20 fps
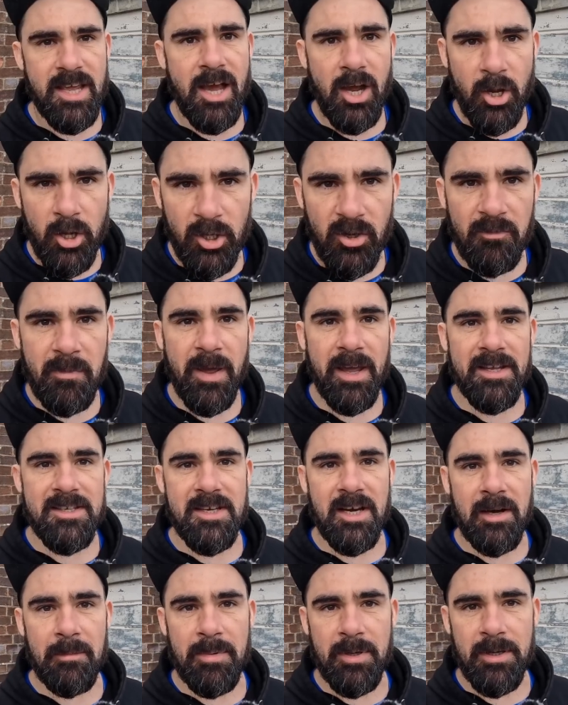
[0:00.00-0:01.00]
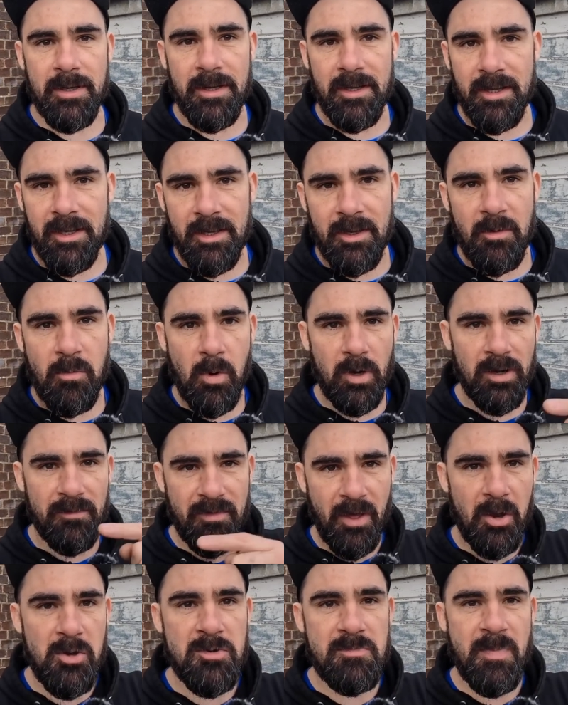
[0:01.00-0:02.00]
So yeah, I could have picked up one of
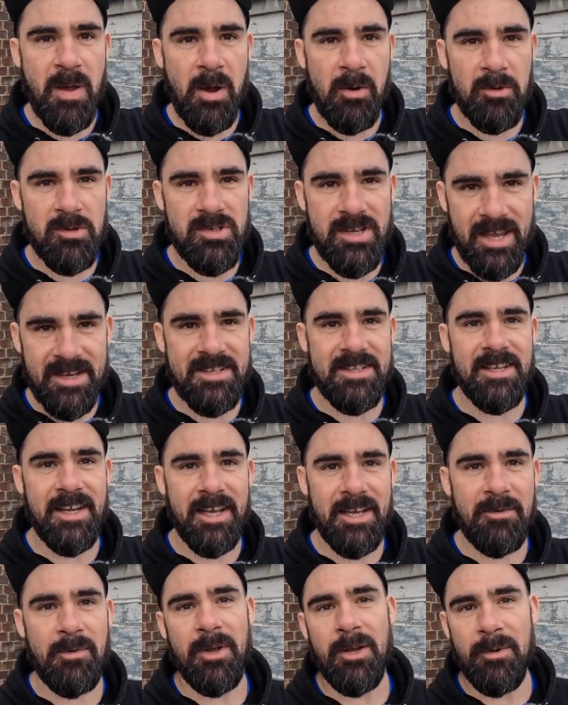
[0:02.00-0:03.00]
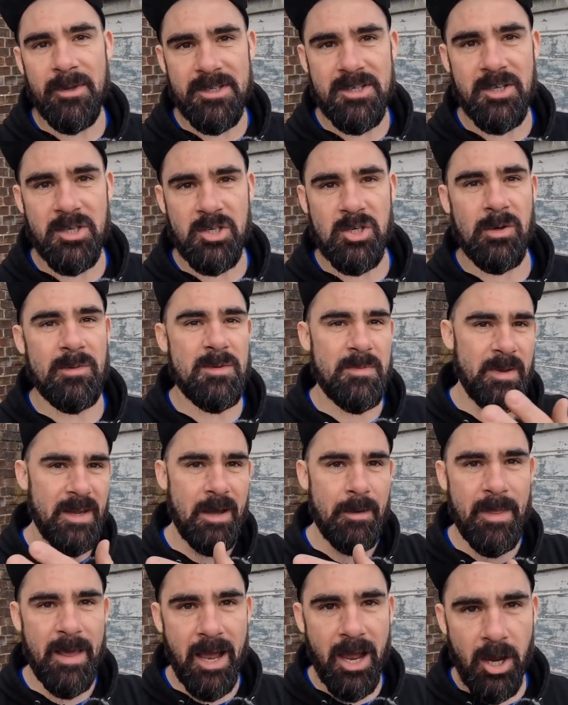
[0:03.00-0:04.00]
those belts yesterday when I went to the shop to pick
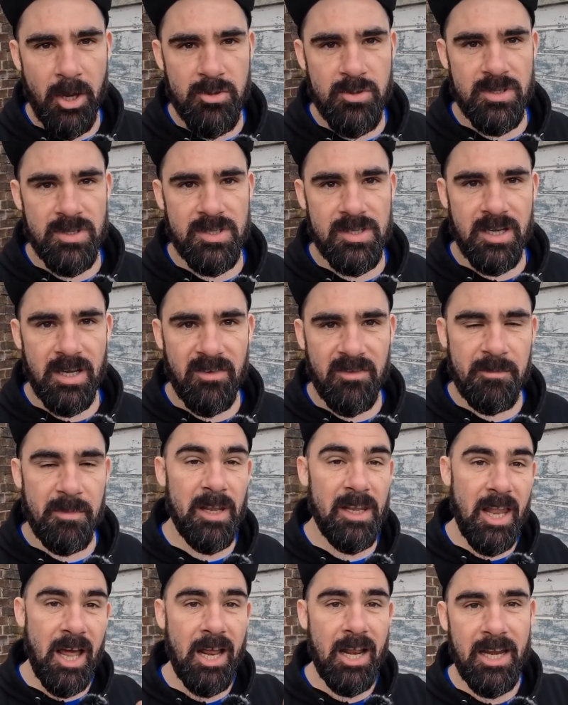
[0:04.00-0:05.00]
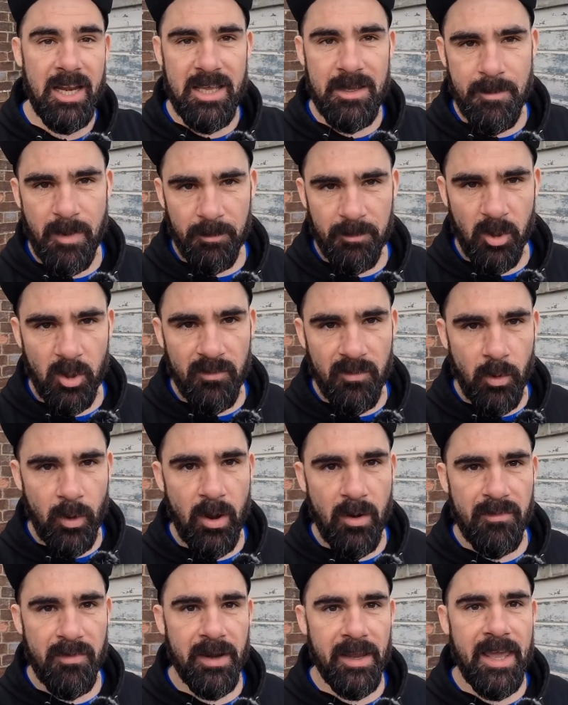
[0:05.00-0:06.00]
up that hose and stuff, but luckily my beautiful
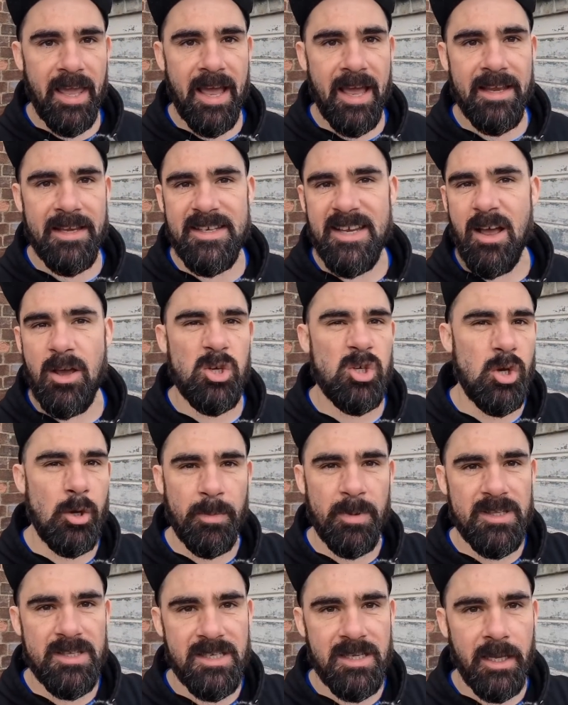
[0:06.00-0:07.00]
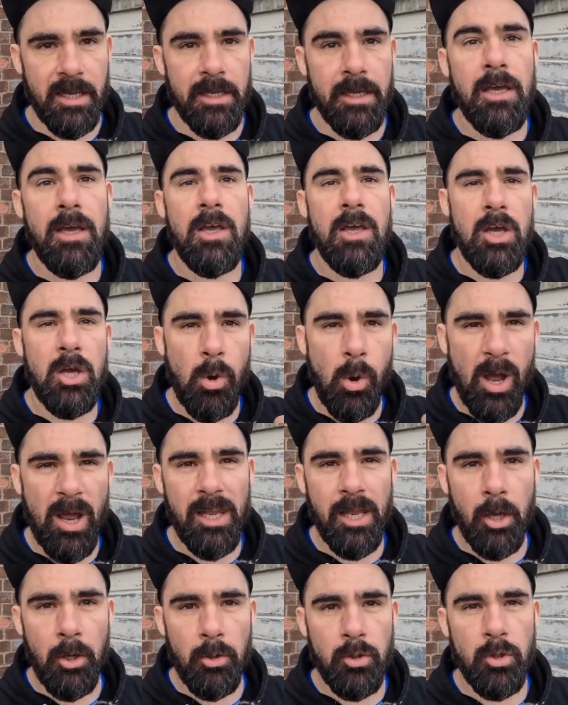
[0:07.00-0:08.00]
girlfriend Kat is out shopping today, quite
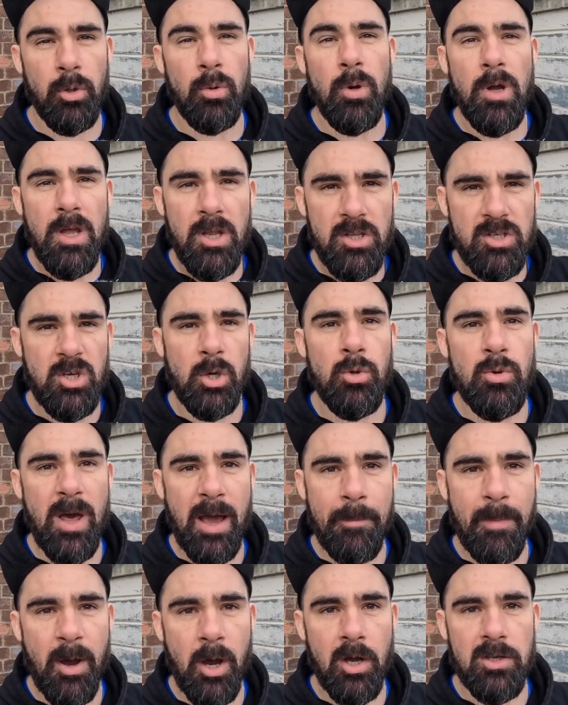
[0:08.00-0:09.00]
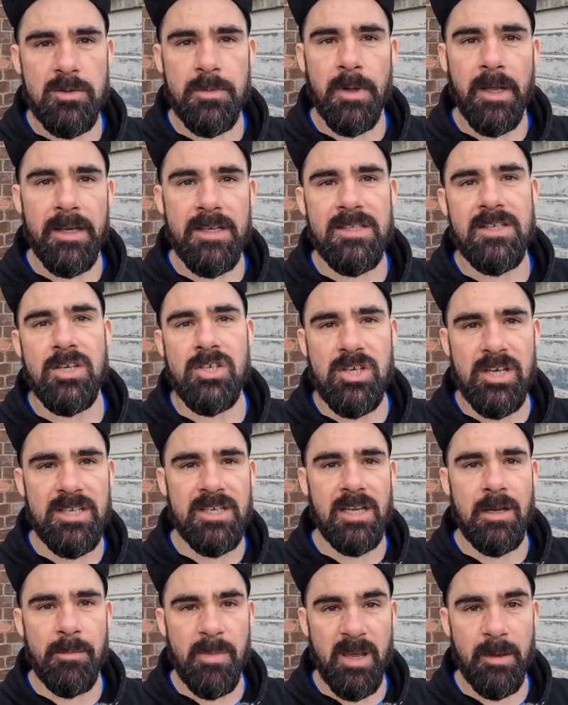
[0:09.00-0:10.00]
local to that parts place, so she's
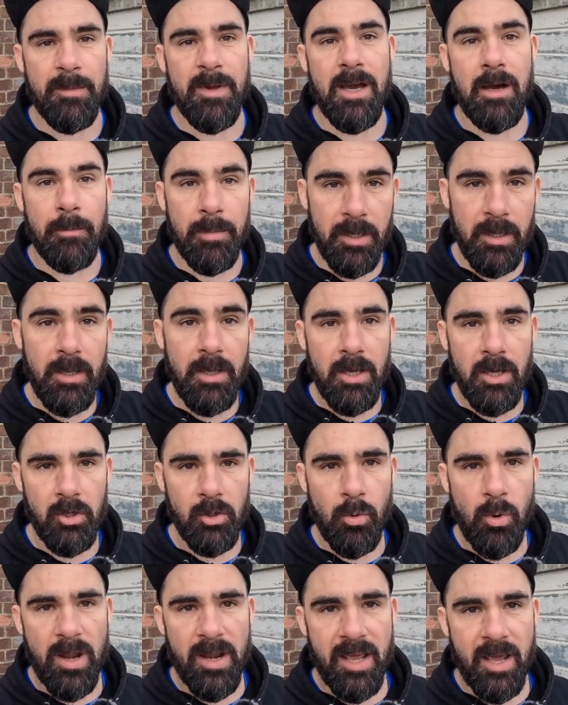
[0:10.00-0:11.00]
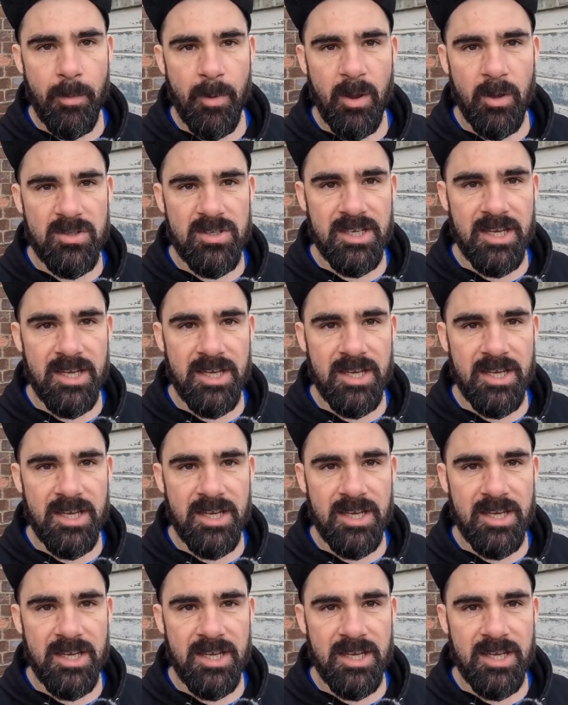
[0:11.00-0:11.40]
going to pick me up an alternator belt